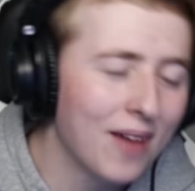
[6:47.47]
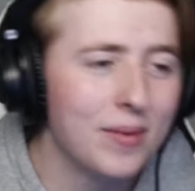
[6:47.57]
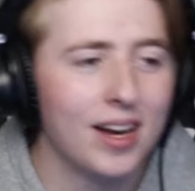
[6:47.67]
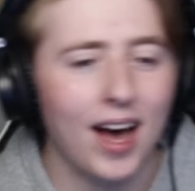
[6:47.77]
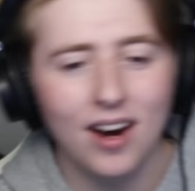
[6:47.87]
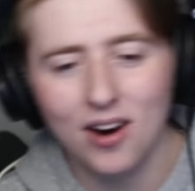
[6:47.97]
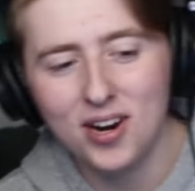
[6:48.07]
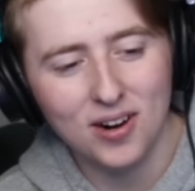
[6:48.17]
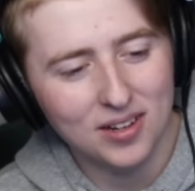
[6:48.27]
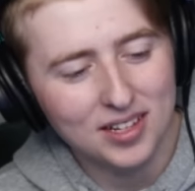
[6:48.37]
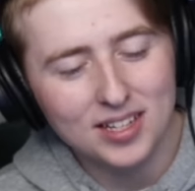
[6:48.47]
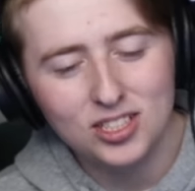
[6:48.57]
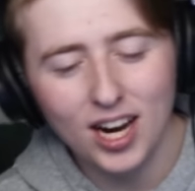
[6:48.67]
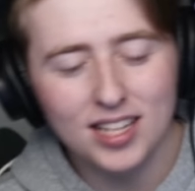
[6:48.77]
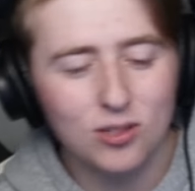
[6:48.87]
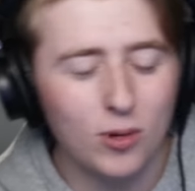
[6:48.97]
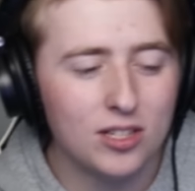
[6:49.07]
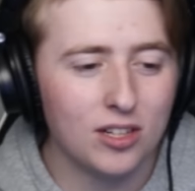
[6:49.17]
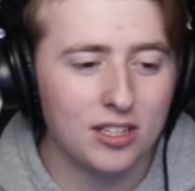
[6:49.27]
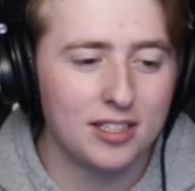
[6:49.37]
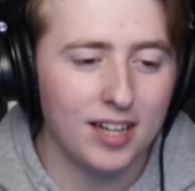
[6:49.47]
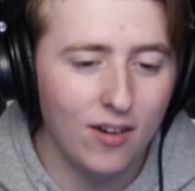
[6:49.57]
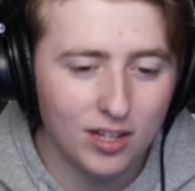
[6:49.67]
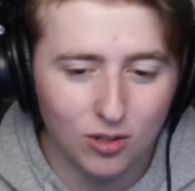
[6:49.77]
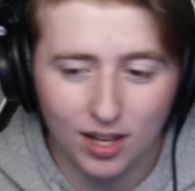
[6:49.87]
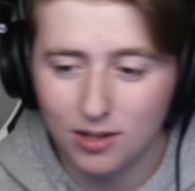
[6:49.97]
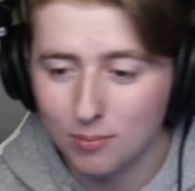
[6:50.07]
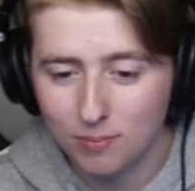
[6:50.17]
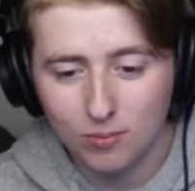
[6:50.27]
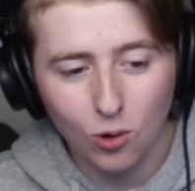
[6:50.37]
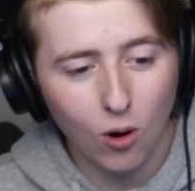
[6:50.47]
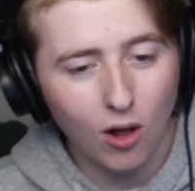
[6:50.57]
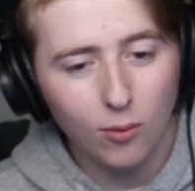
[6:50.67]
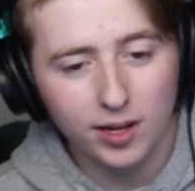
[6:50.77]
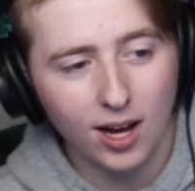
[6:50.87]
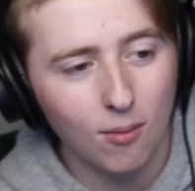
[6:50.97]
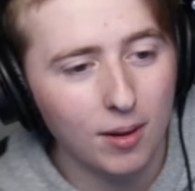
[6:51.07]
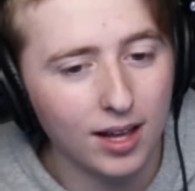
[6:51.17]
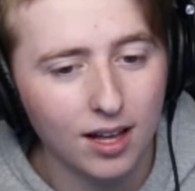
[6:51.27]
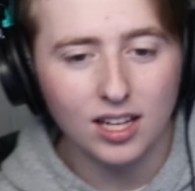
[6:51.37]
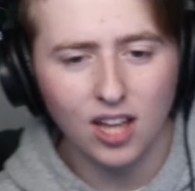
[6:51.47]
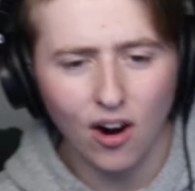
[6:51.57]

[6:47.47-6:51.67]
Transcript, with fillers: I mean, I don't know. Giant squids are scary, so they go all the way down. But like the